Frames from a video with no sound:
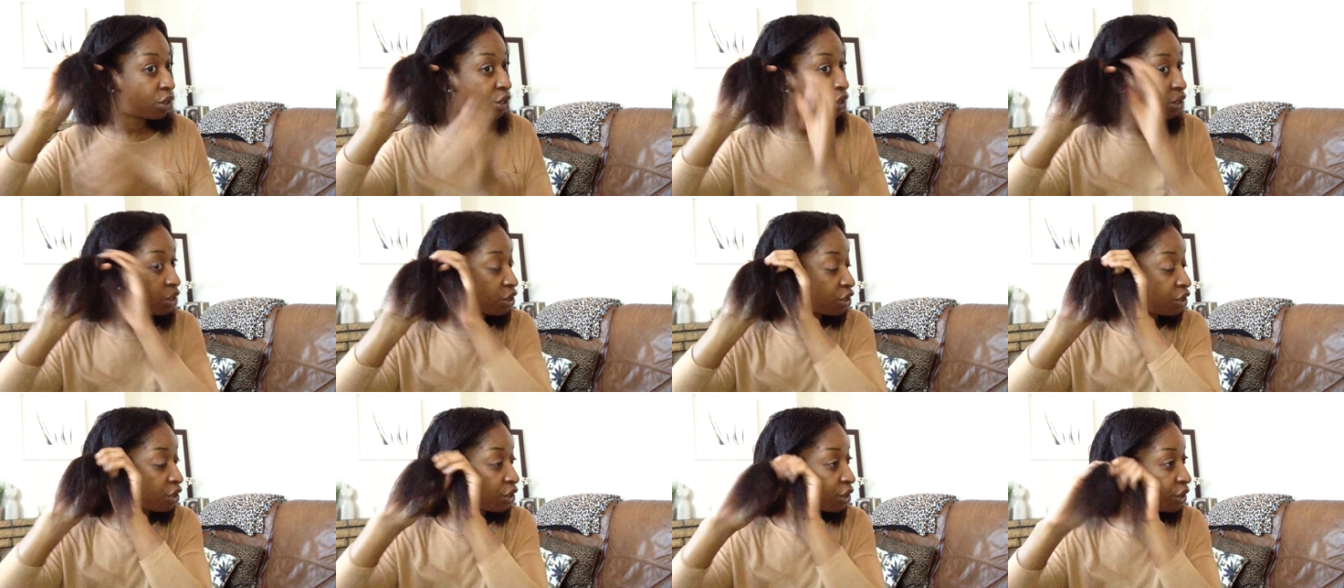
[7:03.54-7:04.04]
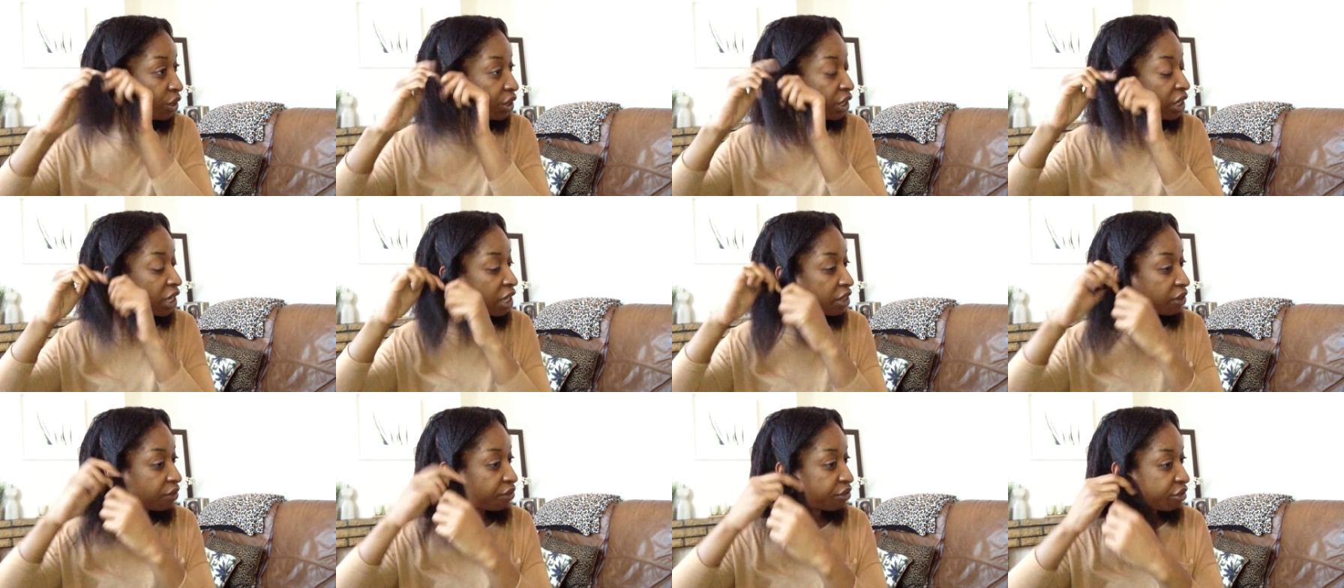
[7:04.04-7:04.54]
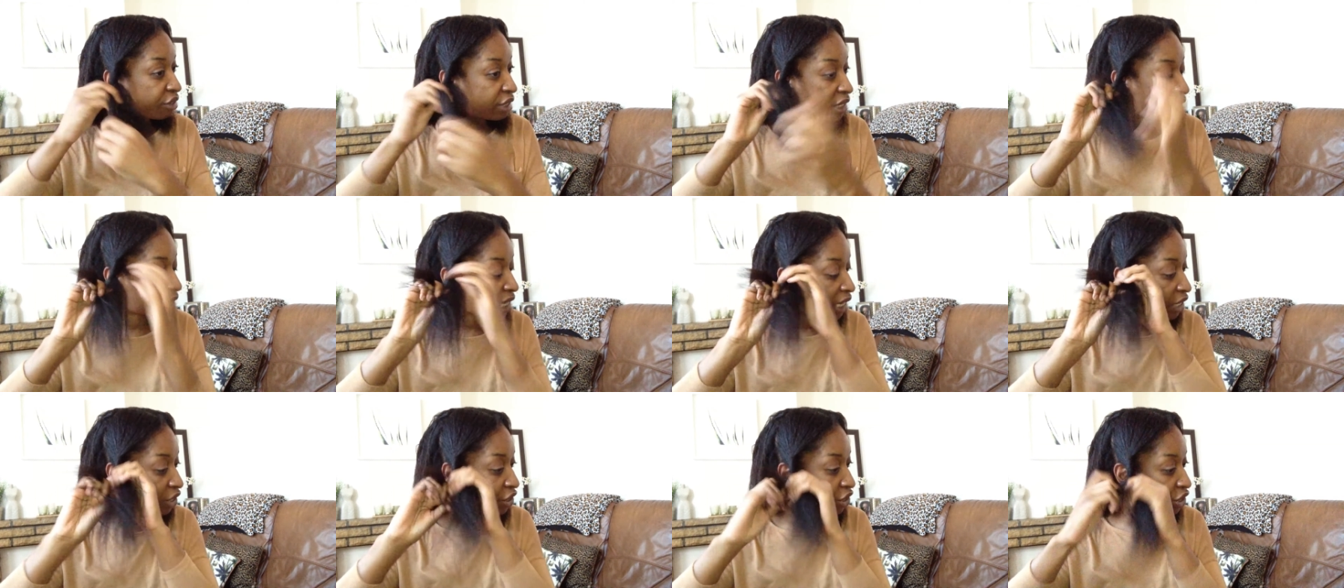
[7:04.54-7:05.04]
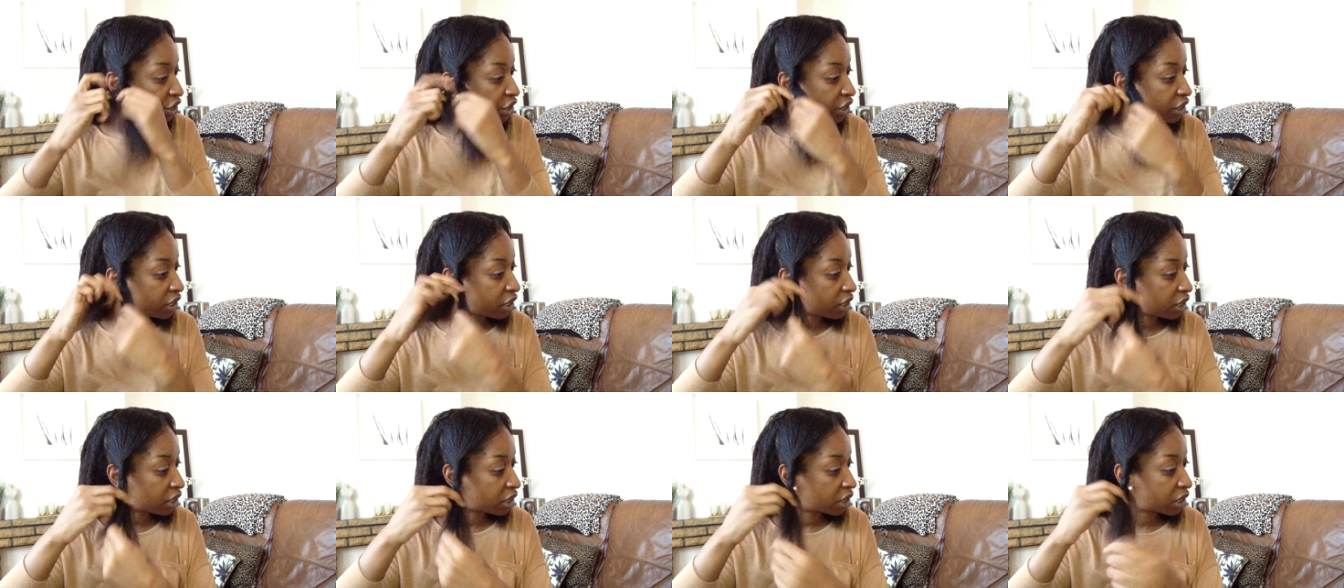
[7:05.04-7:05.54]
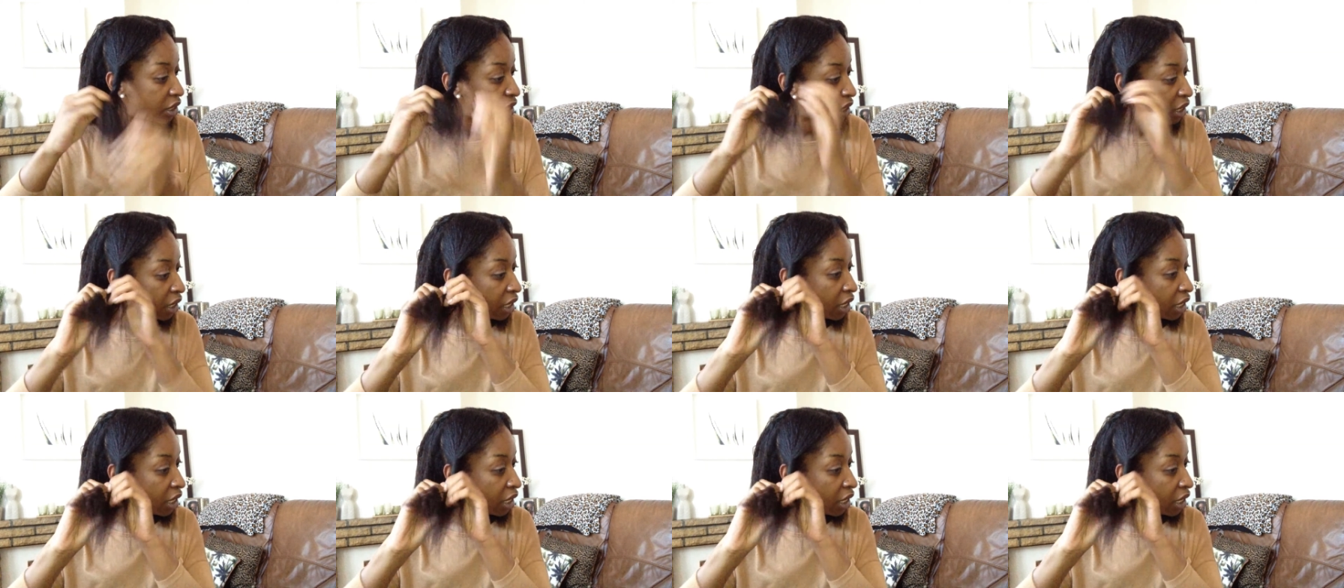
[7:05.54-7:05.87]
to do the other three sections.